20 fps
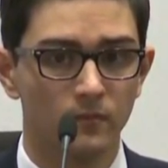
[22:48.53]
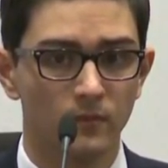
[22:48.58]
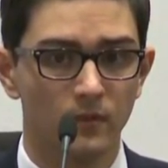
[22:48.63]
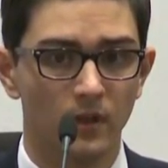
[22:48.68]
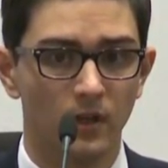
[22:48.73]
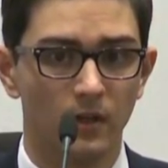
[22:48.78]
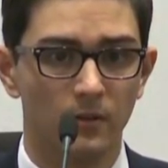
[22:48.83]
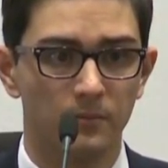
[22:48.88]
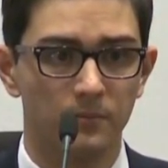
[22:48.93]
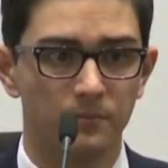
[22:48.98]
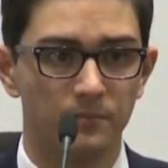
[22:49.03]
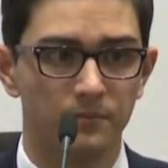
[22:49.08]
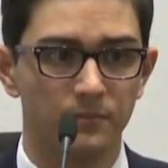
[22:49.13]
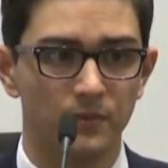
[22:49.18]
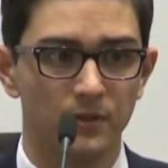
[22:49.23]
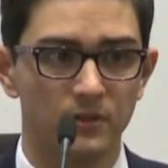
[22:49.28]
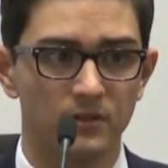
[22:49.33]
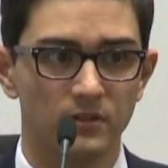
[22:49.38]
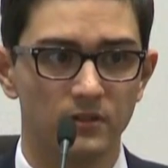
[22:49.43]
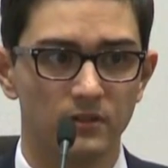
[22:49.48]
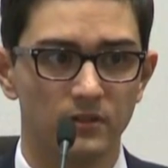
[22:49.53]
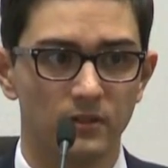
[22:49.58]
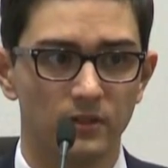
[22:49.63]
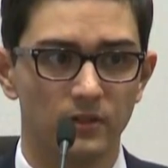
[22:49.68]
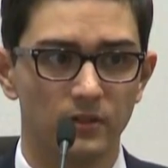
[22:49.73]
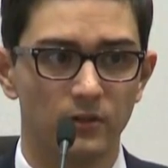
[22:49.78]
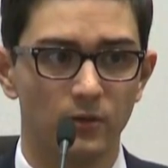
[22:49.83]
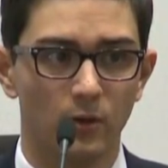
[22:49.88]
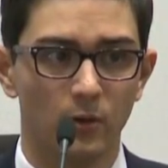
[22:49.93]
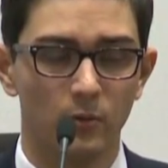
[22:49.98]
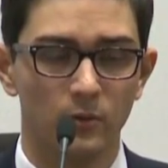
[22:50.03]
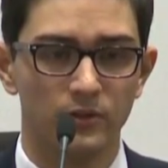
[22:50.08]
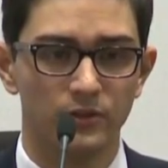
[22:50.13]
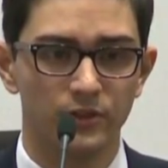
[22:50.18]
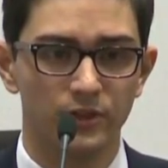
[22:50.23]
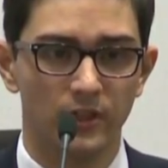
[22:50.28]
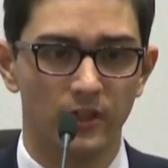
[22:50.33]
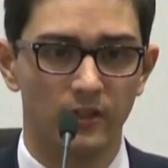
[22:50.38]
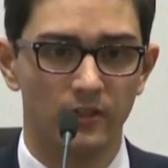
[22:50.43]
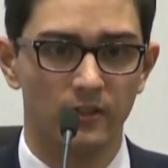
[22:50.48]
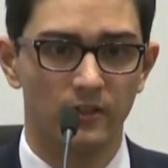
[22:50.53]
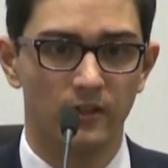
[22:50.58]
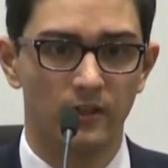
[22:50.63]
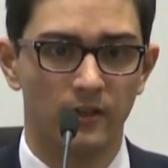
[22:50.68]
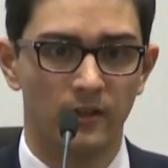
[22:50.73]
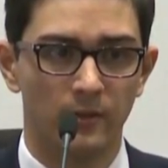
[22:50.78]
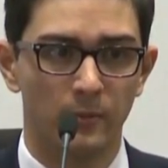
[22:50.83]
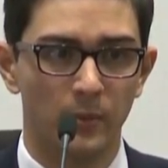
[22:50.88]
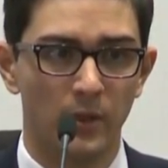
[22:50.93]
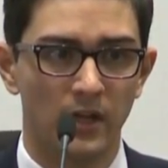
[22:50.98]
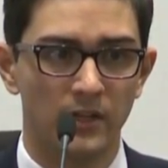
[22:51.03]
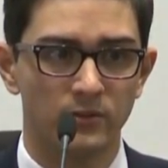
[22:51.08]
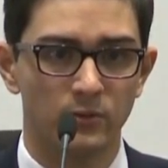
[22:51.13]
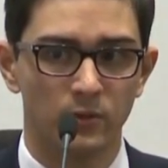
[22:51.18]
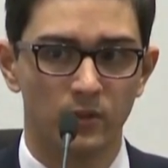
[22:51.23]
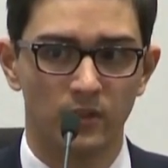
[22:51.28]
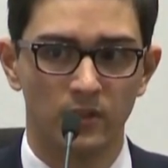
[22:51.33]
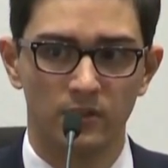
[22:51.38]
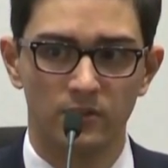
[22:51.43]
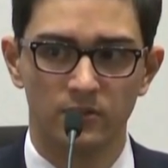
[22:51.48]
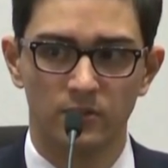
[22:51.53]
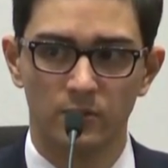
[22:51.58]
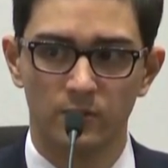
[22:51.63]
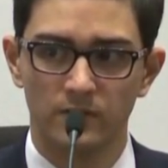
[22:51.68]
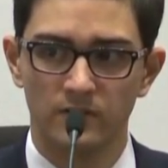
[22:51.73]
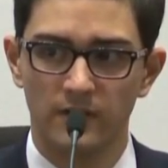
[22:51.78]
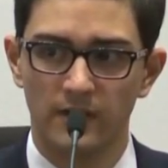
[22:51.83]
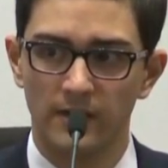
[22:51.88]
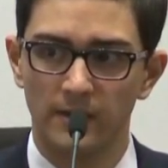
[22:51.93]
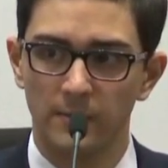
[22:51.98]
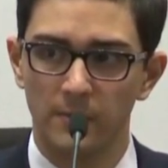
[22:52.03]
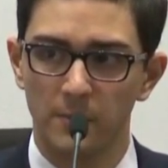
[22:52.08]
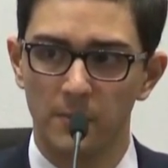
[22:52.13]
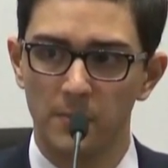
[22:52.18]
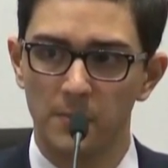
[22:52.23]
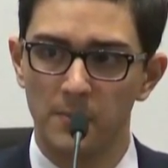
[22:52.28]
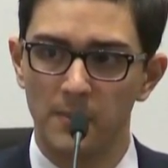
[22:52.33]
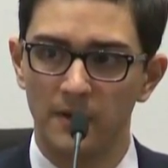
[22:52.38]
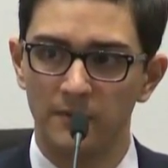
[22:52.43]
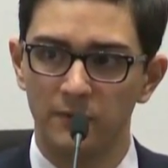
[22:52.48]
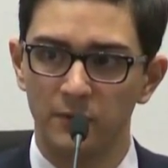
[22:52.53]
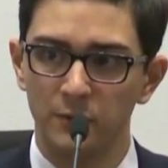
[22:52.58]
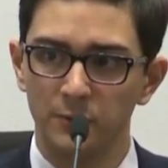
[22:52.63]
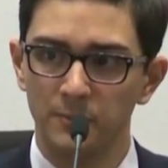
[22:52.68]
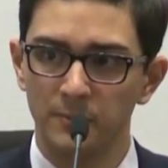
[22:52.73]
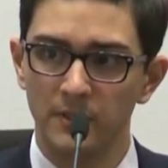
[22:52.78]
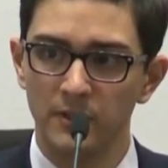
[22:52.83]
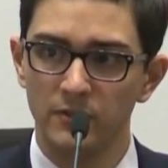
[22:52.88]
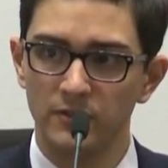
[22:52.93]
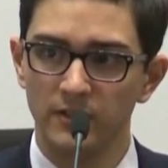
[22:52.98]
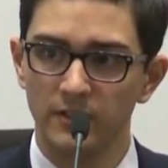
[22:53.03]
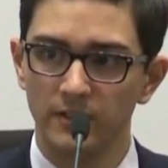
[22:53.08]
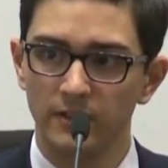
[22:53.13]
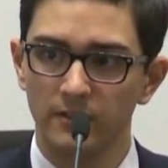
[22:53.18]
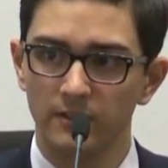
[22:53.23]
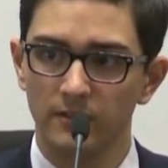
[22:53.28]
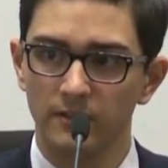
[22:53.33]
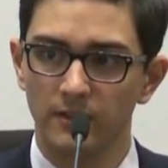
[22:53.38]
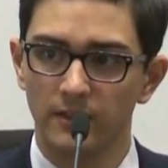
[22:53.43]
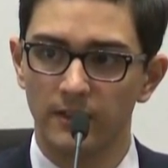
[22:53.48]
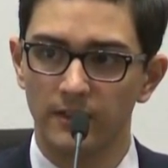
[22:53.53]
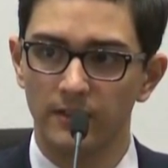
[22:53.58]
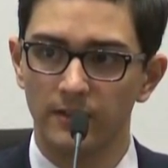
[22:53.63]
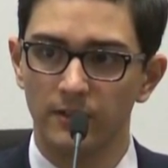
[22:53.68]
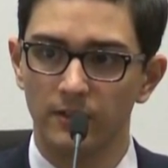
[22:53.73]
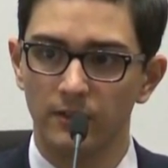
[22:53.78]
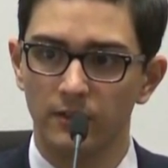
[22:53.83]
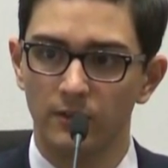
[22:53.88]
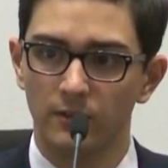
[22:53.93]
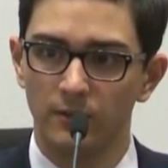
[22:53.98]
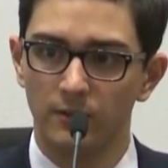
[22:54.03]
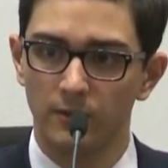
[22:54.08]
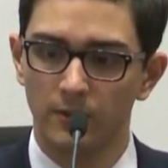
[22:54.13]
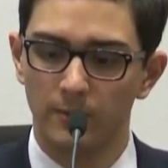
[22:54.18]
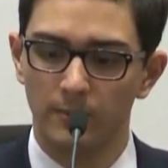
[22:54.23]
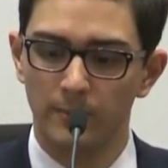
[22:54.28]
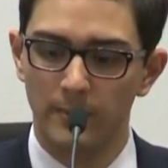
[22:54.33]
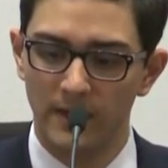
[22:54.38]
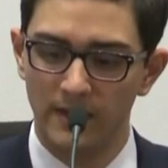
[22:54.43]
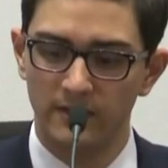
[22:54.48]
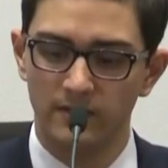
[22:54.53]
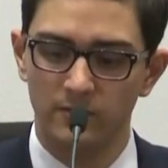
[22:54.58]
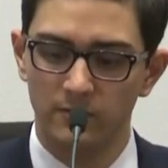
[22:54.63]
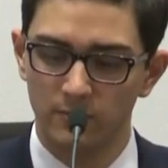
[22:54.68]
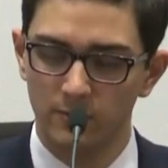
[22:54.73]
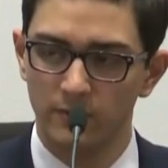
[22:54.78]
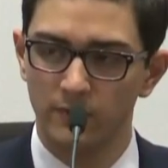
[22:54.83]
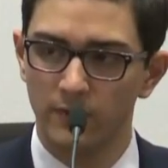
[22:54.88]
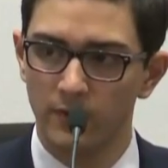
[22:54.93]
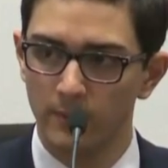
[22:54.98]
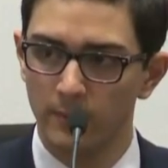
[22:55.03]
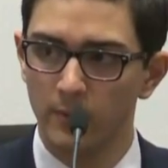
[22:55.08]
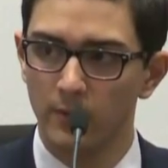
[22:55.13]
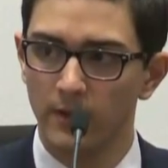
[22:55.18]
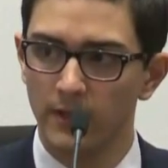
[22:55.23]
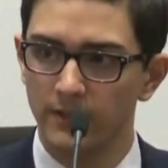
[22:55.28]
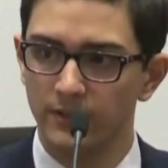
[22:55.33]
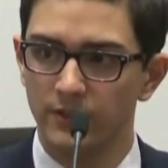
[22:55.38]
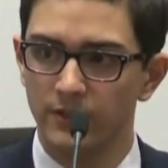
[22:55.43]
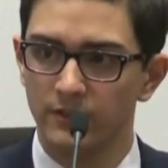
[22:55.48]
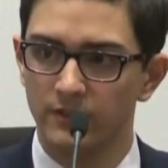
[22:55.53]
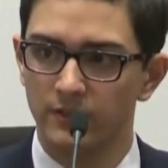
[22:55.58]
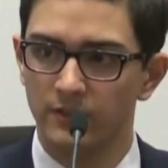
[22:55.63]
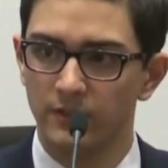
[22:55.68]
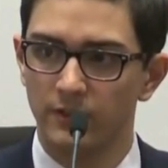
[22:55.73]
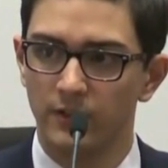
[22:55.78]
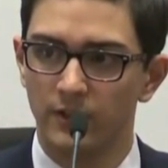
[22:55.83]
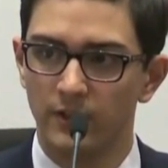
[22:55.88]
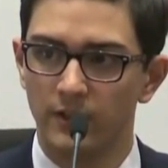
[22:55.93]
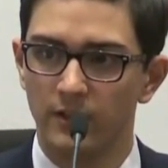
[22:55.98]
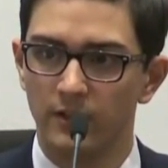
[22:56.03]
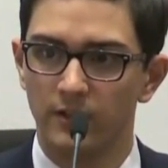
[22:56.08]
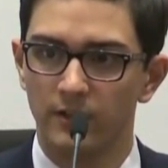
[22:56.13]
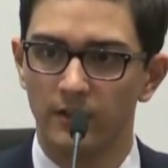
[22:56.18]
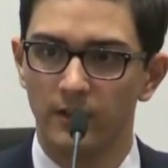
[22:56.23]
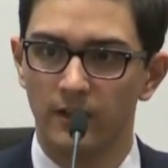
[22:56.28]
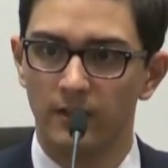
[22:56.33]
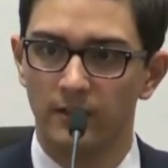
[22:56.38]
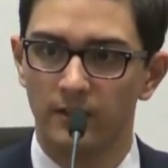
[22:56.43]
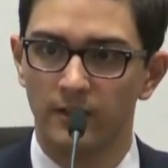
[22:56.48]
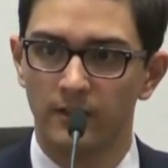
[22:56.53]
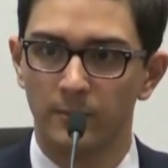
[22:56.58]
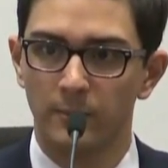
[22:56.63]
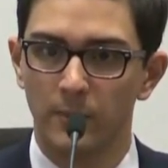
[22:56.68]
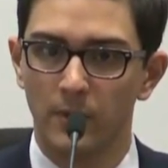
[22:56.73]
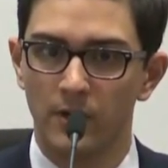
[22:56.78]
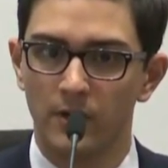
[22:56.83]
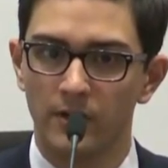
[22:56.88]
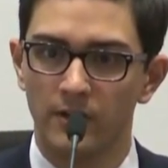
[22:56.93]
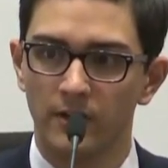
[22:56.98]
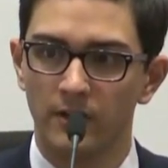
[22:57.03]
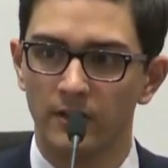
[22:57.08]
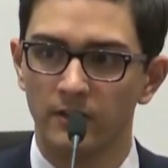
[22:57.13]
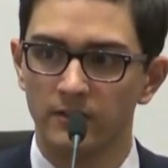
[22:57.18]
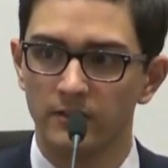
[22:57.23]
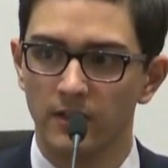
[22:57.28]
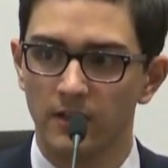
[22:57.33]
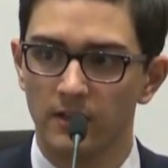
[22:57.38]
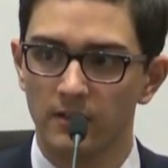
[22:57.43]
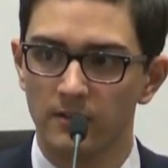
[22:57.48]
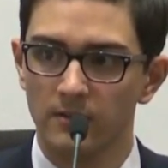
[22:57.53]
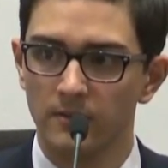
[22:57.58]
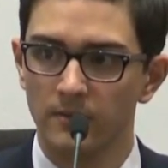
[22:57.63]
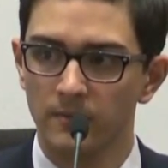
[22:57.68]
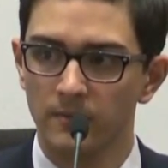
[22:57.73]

The door was shut and the blinds were closed, so it was like muffled music, like the bass reverberations, and you could hear yelling and partying inside.